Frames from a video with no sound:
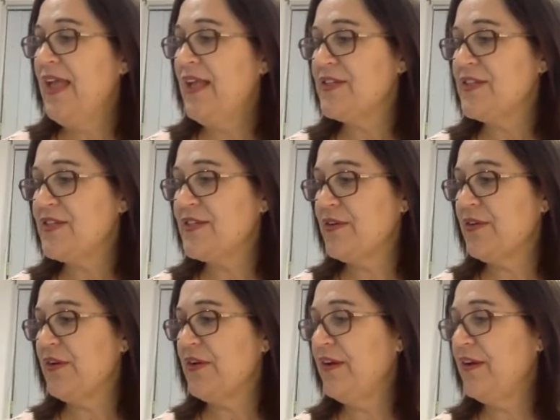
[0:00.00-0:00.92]

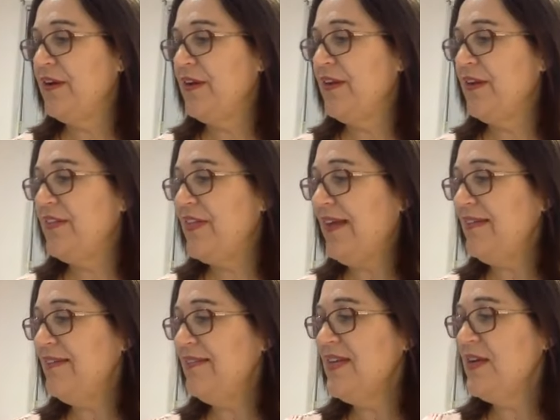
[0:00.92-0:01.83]
So the
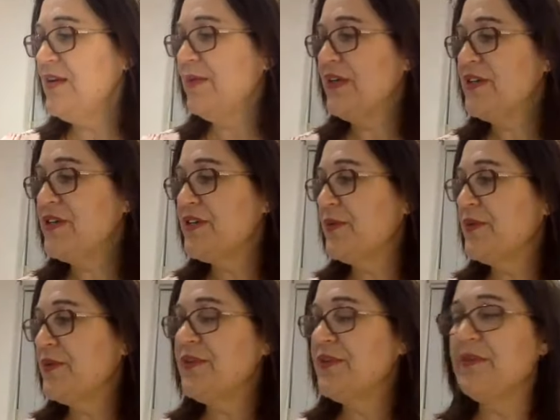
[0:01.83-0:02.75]
other thing I wanted to
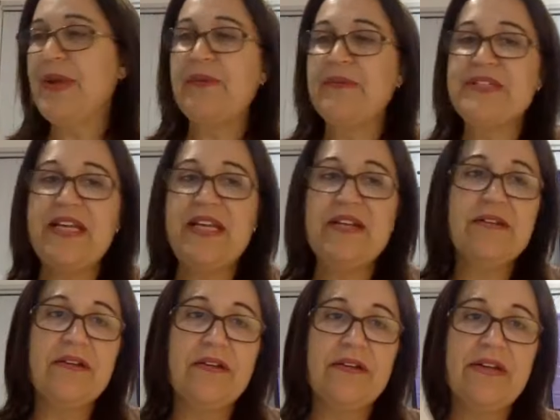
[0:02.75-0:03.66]
talk to you about was
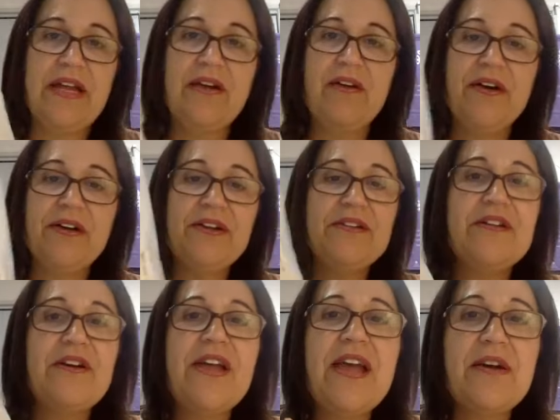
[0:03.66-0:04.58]
inulin. Now, I don't
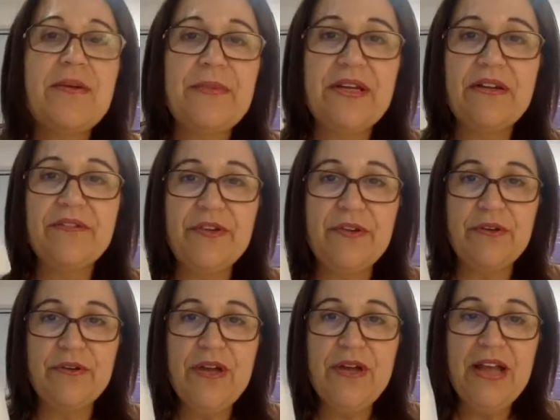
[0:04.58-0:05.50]
know how many of
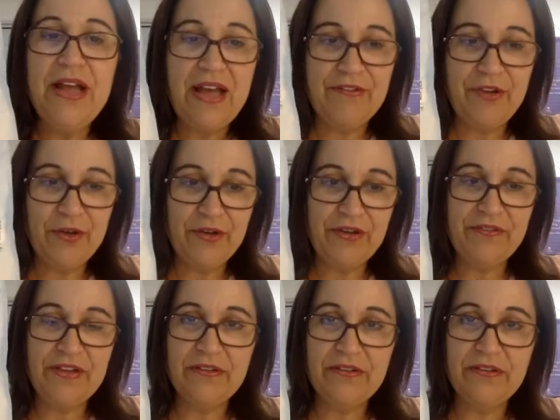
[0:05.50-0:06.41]
you have heard of
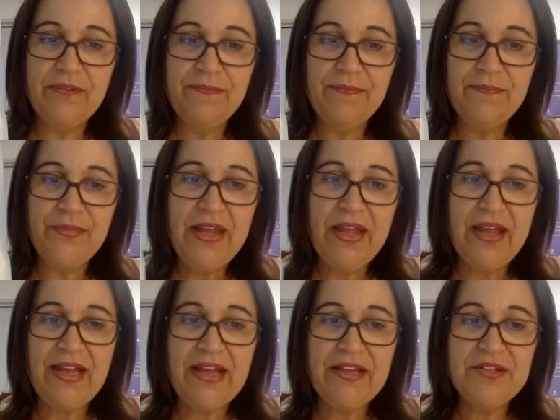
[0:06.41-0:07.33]
inulin.
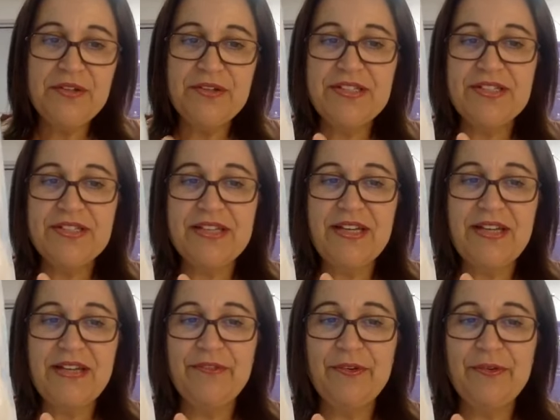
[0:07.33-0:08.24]
And as you can
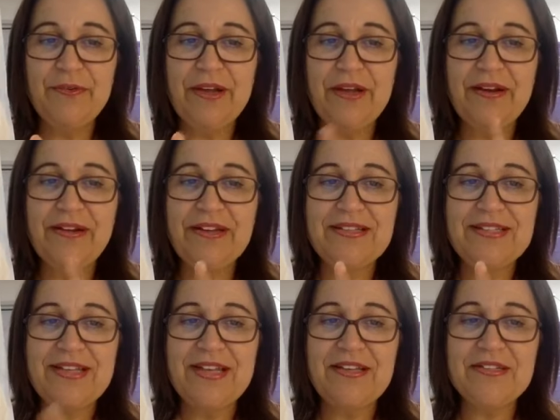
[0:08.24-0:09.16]
see, if you look at it, it
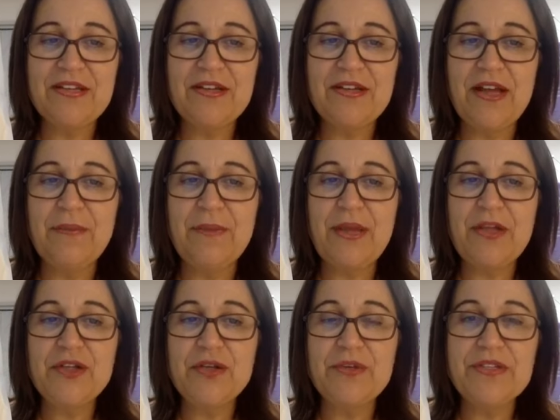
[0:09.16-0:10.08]
says
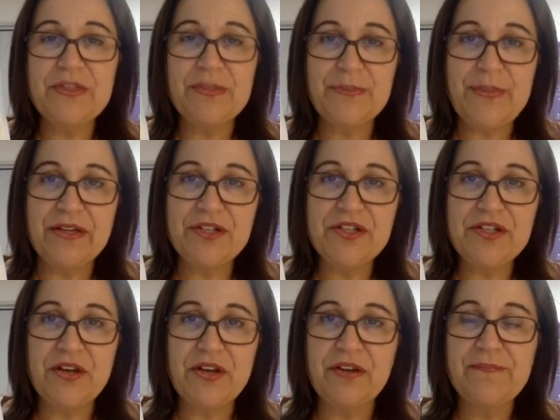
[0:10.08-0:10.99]
Jerusalem
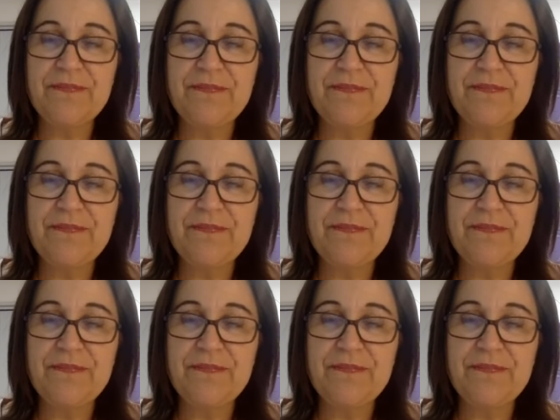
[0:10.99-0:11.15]
artichoke.